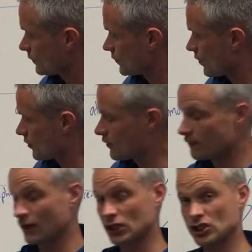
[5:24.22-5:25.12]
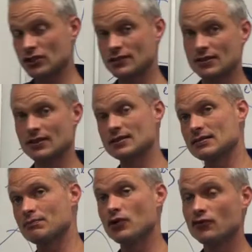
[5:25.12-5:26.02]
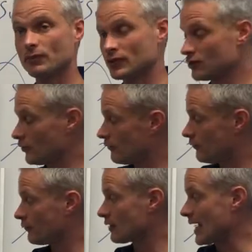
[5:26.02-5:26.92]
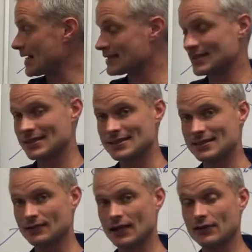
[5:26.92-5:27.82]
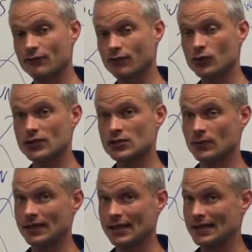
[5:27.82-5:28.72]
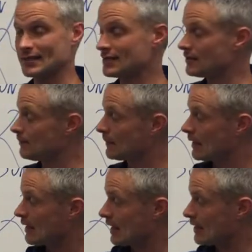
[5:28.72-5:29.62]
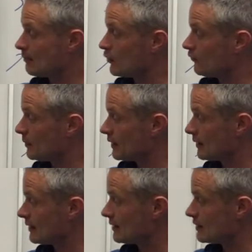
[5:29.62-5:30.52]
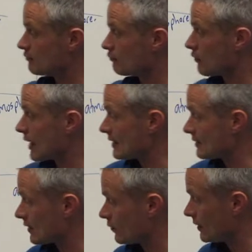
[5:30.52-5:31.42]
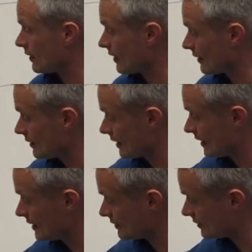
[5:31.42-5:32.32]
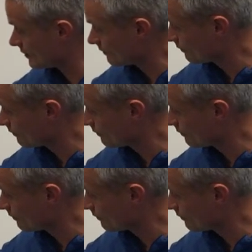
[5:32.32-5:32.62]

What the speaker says: So convection is a movement of gases and fluids when they're heated, and the movement is rising when they're heated.